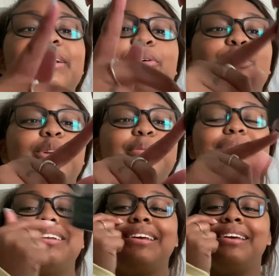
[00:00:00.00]

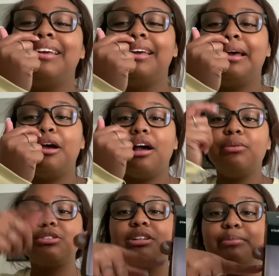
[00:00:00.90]
ornament. I
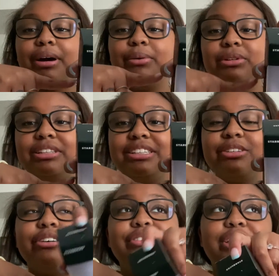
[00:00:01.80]
was gonna buy one of these
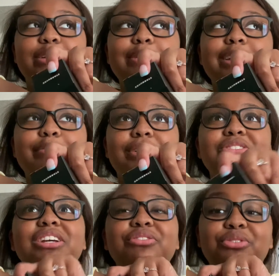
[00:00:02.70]
off eBay, but it
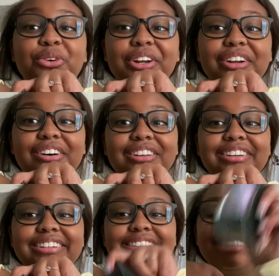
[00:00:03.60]
was like
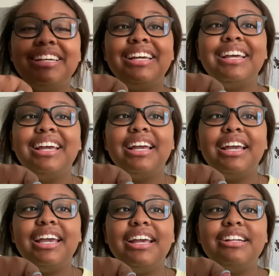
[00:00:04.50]
$40.
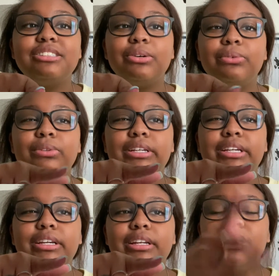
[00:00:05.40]
And it's
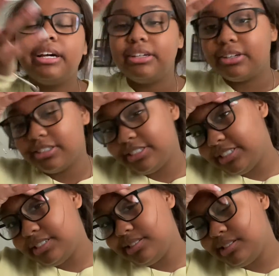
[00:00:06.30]
only
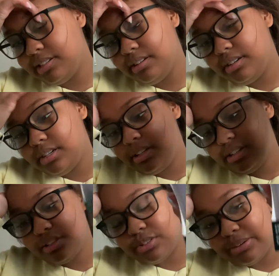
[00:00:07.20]
$9,
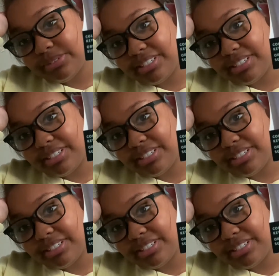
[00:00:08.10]
so that was